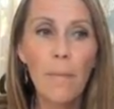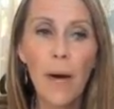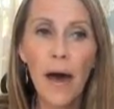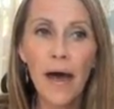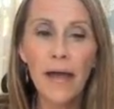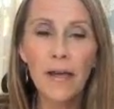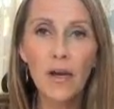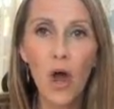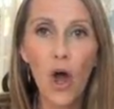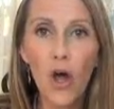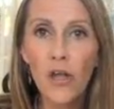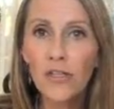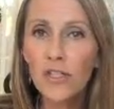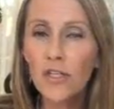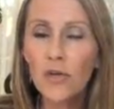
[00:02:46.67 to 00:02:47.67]
but
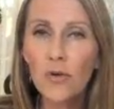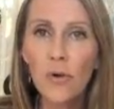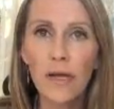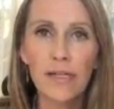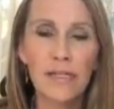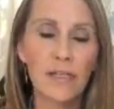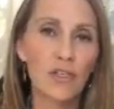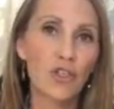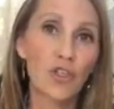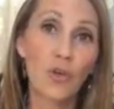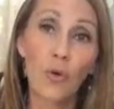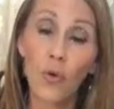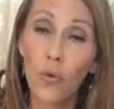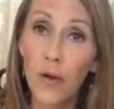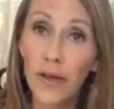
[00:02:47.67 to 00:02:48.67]
also
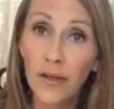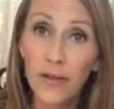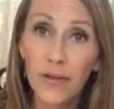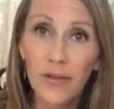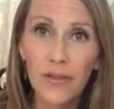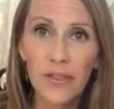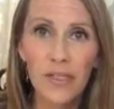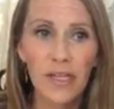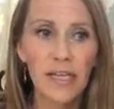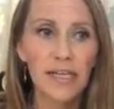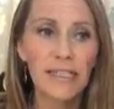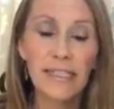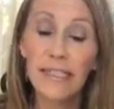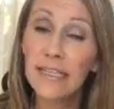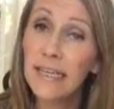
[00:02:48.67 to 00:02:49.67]
essential oils,
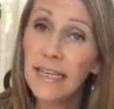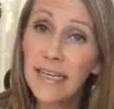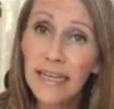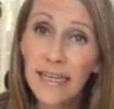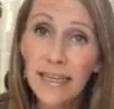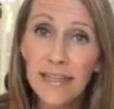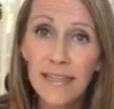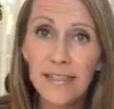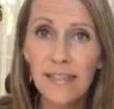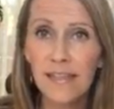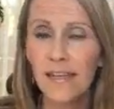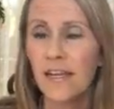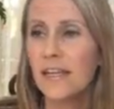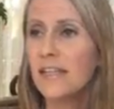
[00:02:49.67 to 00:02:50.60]
teas,